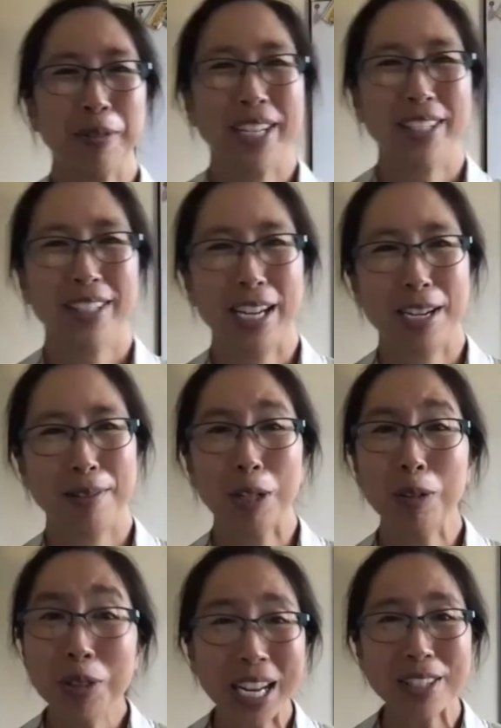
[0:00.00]
Well, no
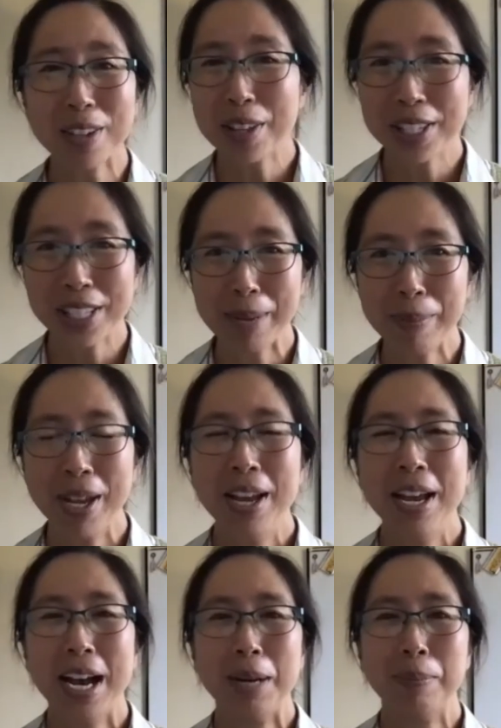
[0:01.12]
2 days are the same,
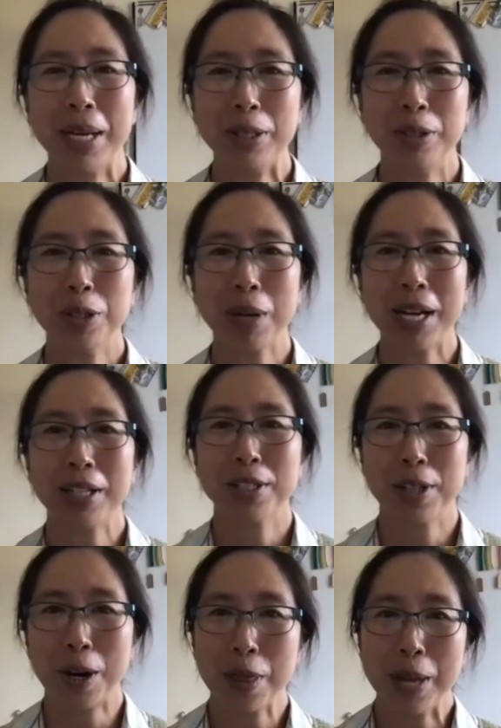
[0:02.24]
but I do try to
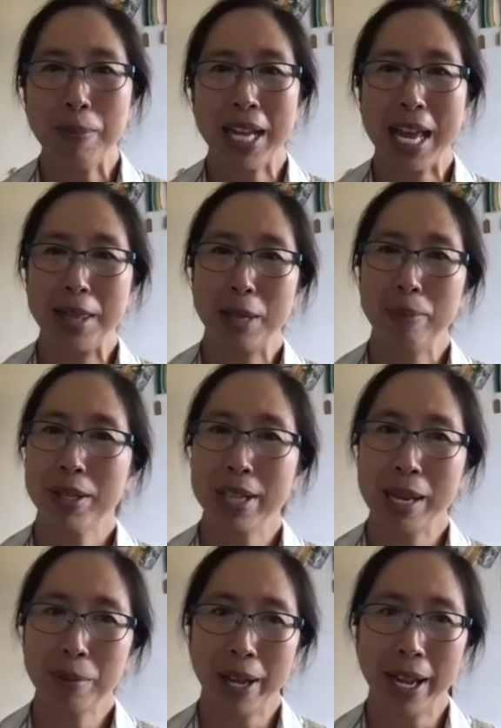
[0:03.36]
start them and end them the
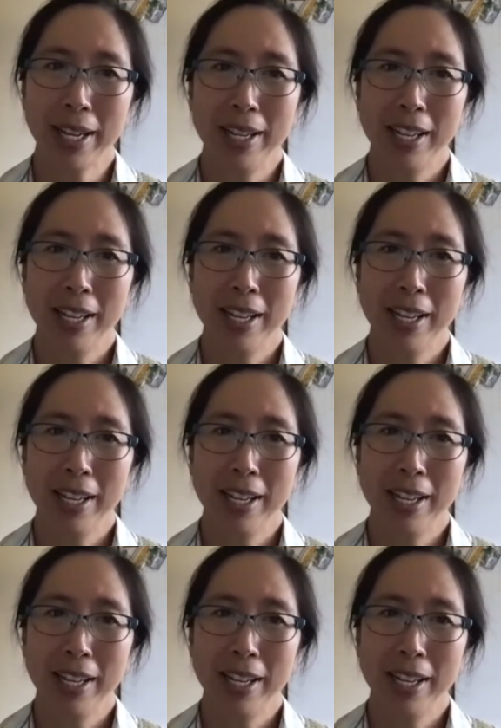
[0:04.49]
same way.